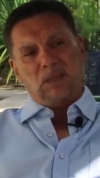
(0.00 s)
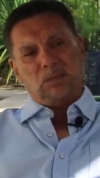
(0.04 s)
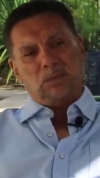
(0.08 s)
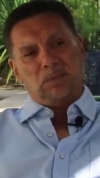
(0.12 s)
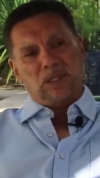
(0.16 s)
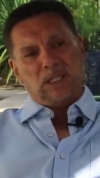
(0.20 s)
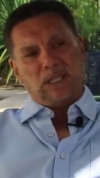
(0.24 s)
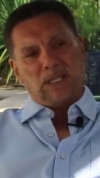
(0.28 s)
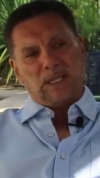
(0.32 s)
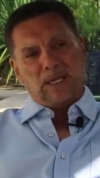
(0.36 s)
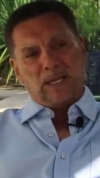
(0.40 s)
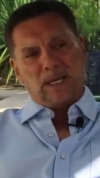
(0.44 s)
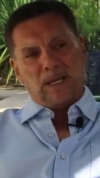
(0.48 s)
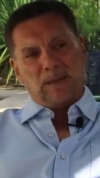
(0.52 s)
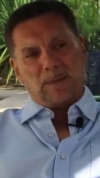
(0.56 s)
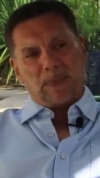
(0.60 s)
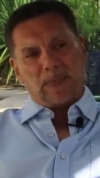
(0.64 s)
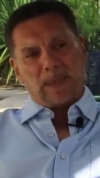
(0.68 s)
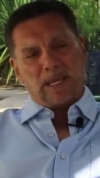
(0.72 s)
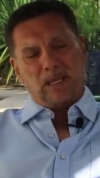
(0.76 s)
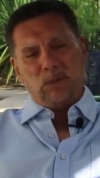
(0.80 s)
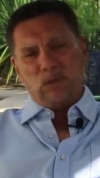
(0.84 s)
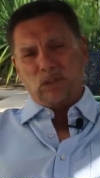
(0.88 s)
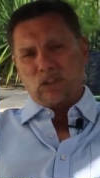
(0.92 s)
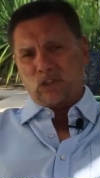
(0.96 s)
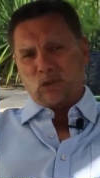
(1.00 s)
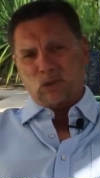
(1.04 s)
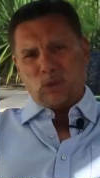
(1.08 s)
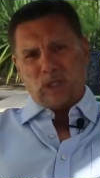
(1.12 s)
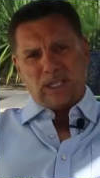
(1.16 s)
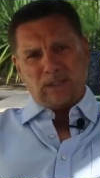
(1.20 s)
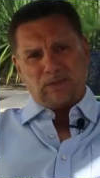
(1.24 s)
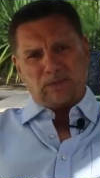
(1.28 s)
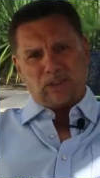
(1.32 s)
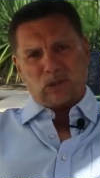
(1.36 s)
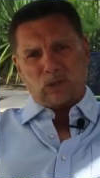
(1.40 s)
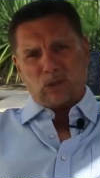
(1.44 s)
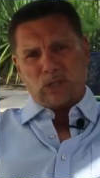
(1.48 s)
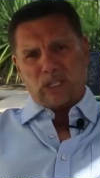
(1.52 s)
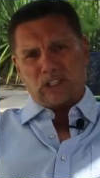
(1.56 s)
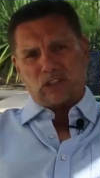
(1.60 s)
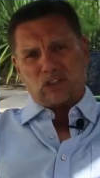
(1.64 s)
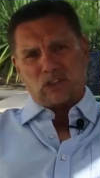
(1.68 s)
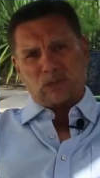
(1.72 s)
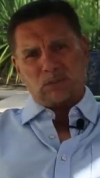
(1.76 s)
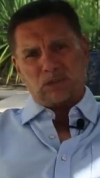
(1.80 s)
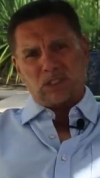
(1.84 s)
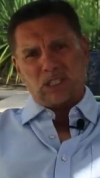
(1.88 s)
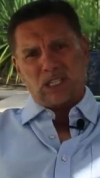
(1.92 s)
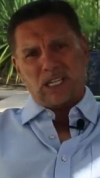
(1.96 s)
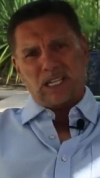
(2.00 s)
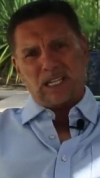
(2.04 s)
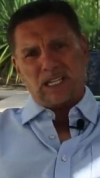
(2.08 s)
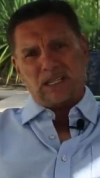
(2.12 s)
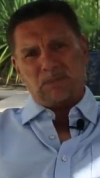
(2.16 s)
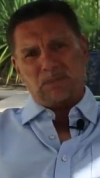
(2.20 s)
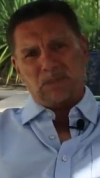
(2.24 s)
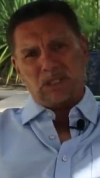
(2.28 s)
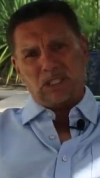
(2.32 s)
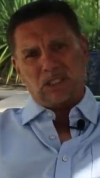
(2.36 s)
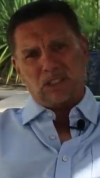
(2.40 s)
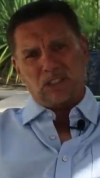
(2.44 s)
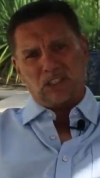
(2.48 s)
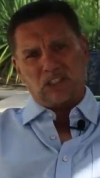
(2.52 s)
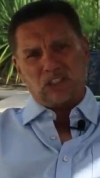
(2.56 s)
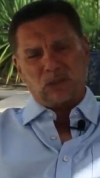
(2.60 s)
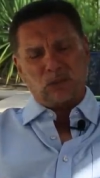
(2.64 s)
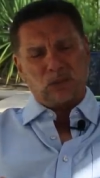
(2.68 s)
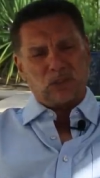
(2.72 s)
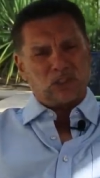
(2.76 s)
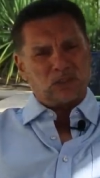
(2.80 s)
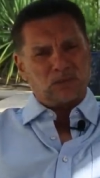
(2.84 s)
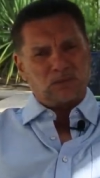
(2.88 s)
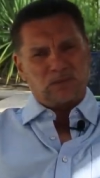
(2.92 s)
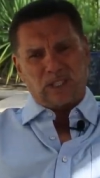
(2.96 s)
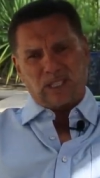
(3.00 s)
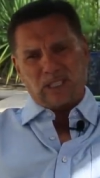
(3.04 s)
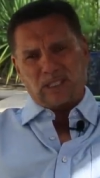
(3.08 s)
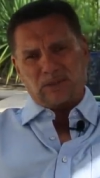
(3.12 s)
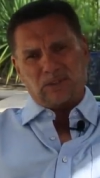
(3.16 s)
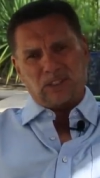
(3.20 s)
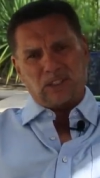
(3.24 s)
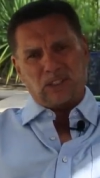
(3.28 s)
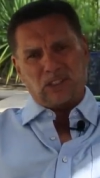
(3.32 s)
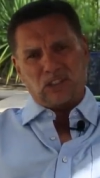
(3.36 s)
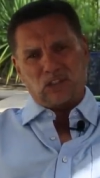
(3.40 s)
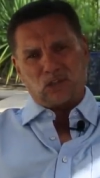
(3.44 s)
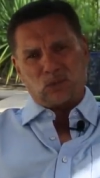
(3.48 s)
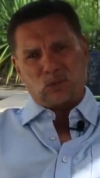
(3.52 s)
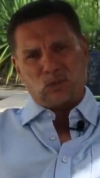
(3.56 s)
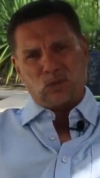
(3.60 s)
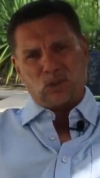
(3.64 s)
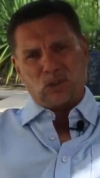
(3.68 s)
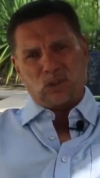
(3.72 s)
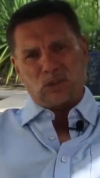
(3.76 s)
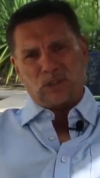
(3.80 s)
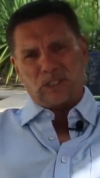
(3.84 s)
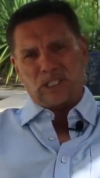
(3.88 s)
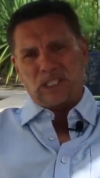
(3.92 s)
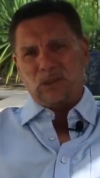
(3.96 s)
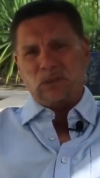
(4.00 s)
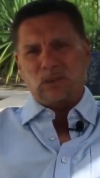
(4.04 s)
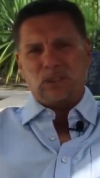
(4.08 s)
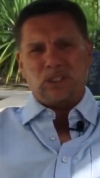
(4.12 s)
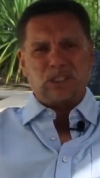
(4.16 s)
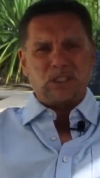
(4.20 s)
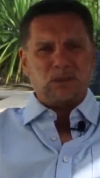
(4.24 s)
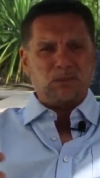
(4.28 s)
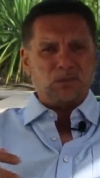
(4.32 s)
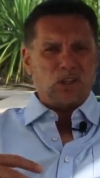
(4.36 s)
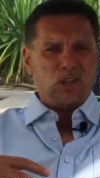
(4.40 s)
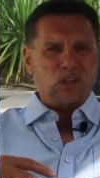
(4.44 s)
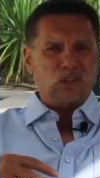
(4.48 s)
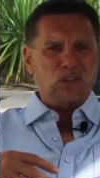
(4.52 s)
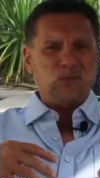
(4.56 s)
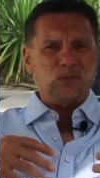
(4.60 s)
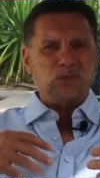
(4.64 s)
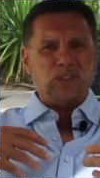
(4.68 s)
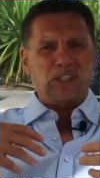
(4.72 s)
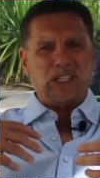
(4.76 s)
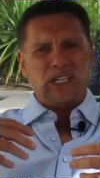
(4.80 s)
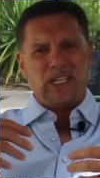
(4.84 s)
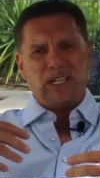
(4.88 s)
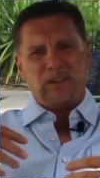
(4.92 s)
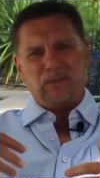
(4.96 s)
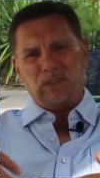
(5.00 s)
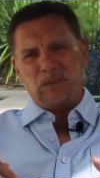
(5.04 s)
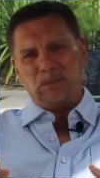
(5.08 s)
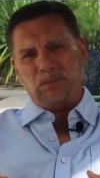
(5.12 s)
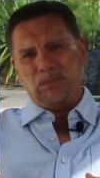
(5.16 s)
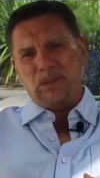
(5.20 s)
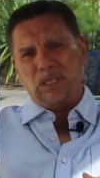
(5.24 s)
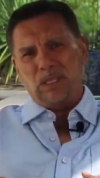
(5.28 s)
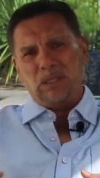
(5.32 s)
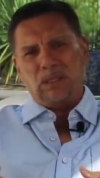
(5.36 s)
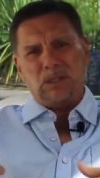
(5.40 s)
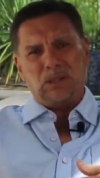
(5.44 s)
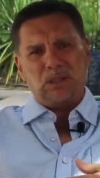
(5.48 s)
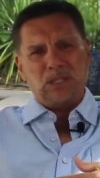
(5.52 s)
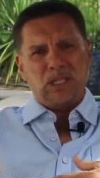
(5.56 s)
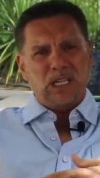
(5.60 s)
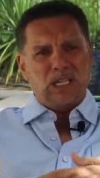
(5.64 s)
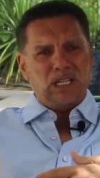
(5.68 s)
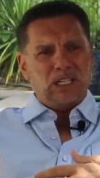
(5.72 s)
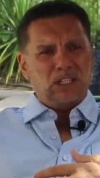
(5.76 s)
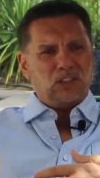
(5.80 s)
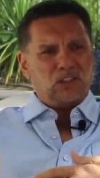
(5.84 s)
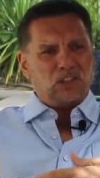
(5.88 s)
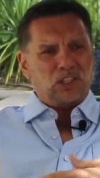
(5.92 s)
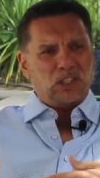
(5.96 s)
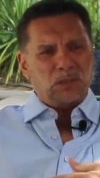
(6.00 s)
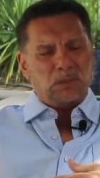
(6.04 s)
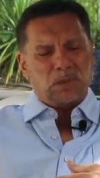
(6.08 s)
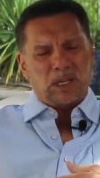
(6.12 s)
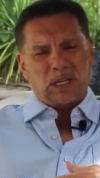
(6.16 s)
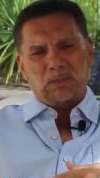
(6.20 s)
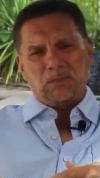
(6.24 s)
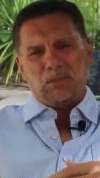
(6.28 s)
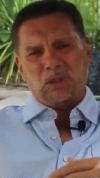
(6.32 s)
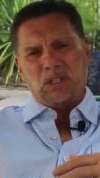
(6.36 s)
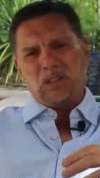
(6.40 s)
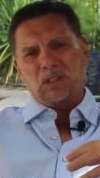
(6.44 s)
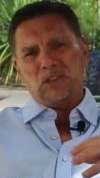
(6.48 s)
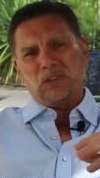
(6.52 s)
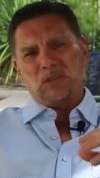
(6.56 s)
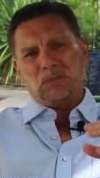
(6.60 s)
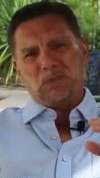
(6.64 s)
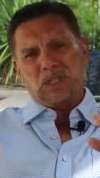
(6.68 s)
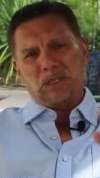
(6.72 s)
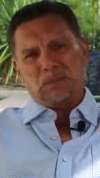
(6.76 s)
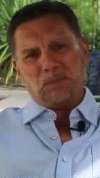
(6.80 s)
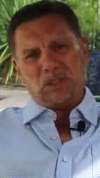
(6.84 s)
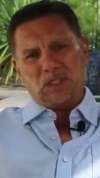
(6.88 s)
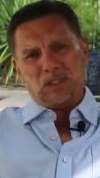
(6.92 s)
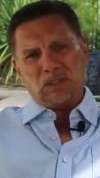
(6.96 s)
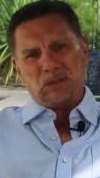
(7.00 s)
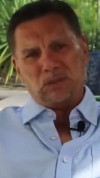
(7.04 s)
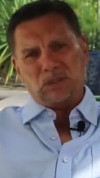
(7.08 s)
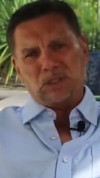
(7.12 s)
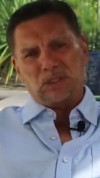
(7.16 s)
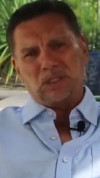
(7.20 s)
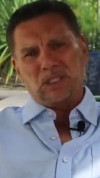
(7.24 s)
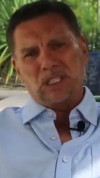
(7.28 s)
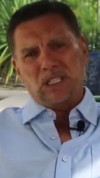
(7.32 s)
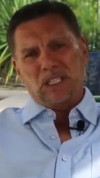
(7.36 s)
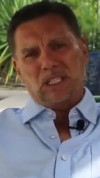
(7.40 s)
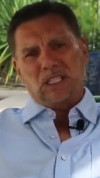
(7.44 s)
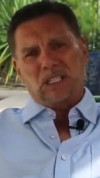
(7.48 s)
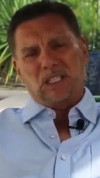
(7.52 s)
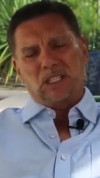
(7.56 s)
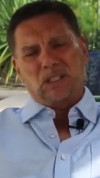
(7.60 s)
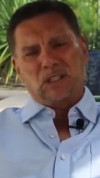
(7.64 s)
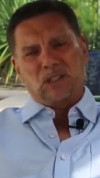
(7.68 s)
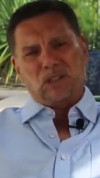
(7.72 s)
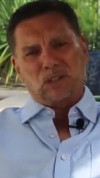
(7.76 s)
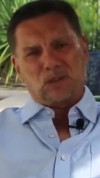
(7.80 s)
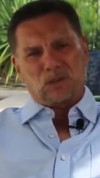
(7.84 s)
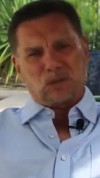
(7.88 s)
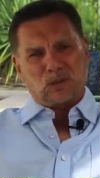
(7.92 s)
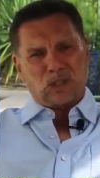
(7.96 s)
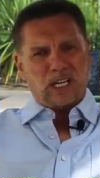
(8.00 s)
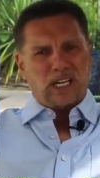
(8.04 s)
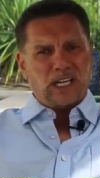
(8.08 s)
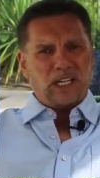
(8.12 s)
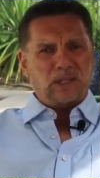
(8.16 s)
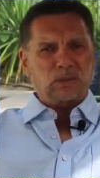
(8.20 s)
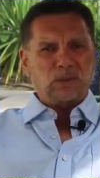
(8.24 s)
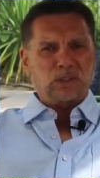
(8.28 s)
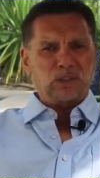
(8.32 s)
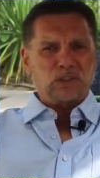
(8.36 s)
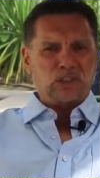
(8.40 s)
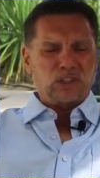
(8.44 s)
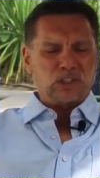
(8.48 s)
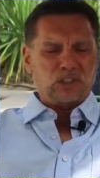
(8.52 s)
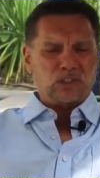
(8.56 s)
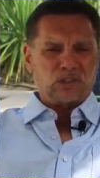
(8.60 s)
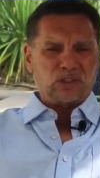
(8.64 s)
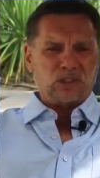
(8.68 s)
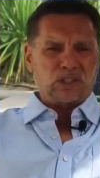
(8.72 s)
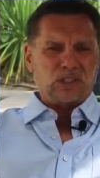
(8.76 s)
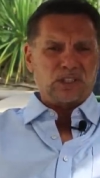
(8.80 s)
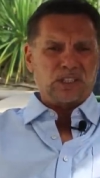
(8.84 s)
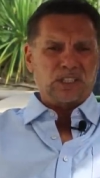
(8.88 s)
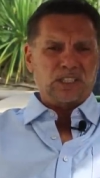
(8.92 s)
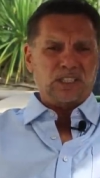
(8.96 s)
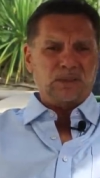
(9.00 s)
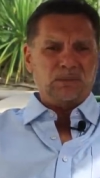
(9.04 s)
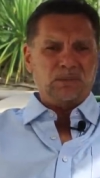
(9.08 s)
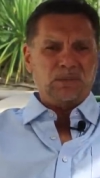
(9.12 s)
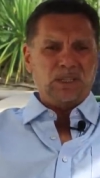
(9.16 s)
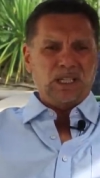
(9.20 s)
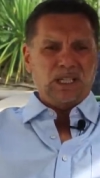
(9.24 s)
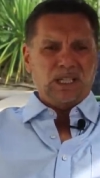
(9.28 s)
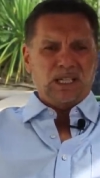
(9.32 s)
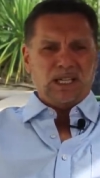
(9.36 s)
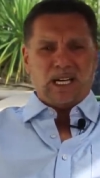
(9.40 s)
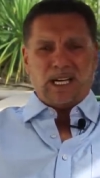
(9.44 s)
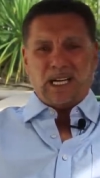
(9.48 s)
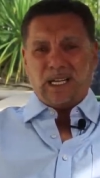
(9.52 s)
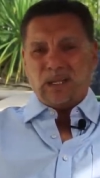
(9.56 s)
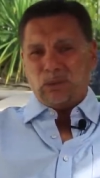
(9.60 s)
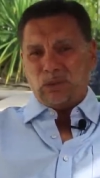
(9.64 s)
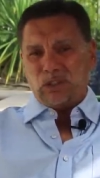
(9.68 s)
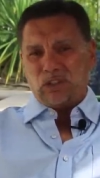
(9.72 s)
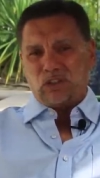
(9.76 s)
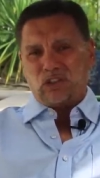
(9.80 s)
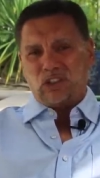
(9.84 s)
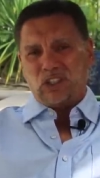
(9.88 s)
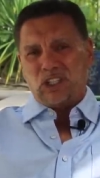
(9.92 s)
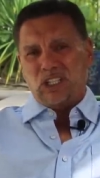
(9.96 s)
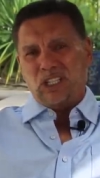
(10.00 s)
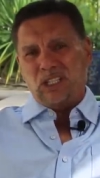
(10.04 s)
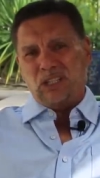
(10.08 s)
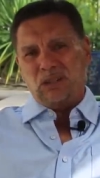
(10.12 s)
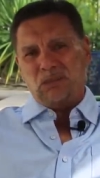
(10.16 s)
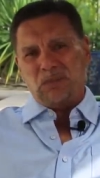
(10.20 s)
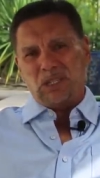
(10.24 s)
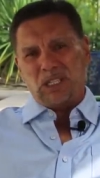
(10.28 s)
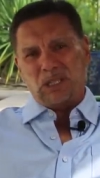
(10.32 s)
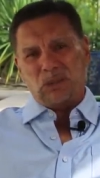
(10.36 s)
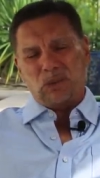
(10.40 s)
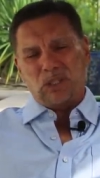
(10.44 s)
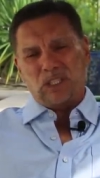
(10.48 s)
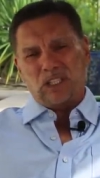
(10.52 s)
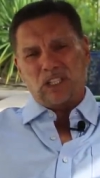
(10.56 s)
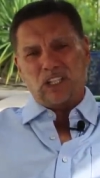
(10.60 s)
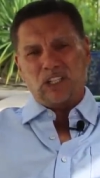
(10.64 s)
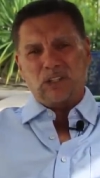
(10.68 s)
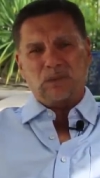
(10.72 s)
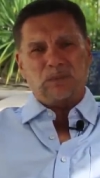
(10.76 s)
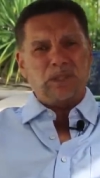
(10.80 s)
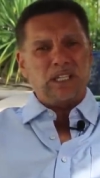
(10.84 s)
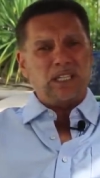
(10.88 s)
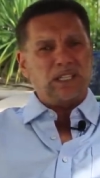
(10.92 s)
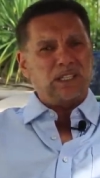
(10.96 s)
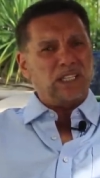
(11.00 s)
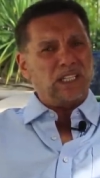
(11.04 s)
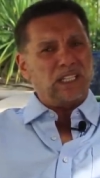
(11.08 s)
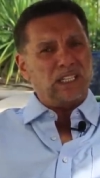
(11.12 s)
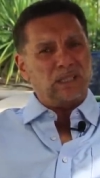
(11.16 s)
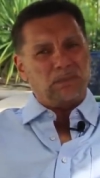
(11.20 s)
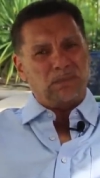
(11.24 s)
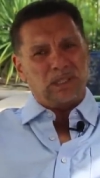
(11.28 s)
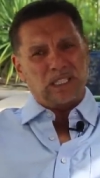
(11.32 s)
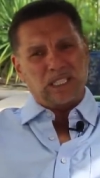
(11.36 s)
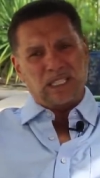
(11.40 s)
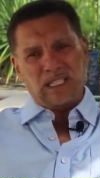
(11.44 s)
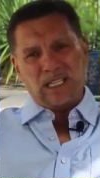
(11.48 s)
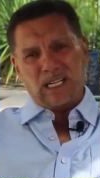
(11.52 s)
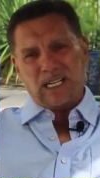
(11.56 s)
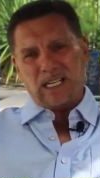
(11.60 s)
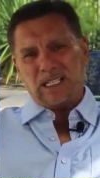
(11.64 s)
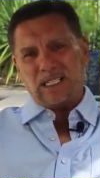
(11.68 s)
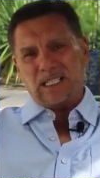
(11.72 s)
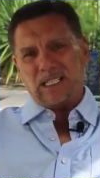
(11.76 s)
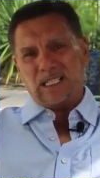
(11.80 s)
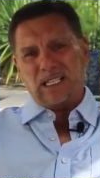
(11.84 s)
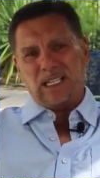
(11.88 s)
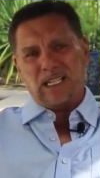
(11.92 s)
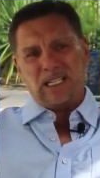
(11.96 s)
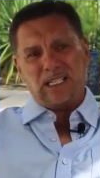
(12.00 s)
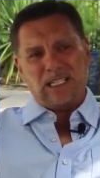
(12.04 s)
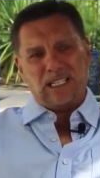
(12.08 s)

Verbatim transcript: But um, he was away for quite some time because he was involved in this war, and he would come home with a heavy beard, see my mother. My mother would, you know, cry when she saw him. I would see him. He would hug me, and then he'd be gone again.